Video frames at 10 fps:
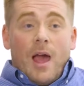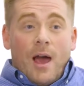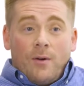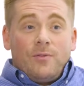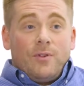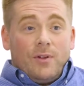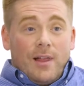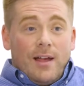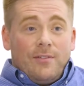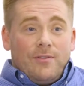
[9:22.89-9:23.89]
out of your
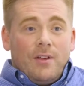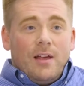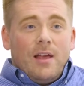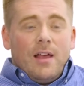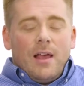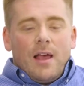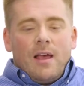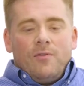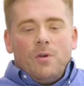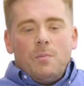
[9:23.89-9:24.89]
life,
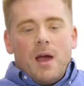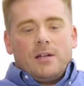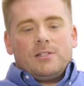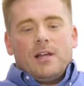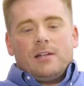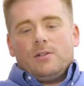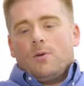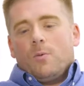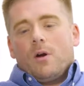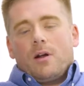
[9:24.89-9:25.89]
if you match that to
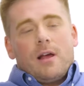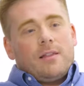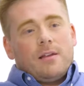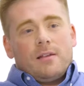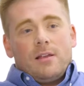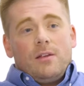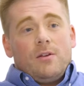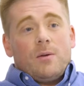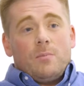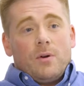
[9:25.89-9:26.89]
a work ethic that you
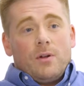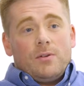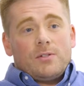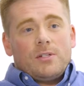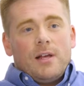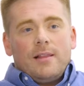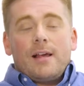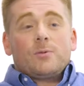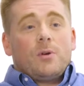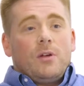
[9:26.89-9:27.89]
can produce,
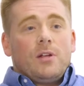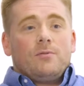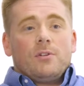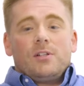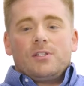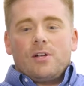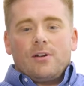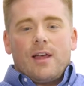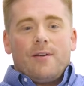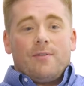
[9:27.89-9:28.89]
that's where you can really
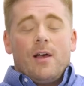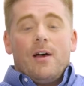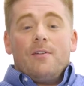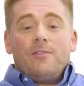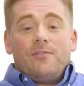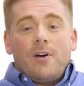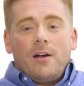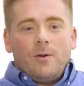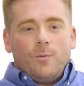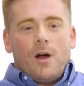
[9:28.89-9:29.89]
start to have
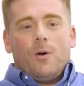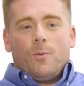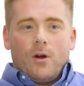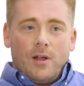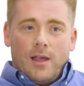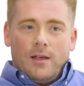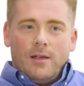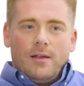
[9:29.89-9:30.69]
fun while working.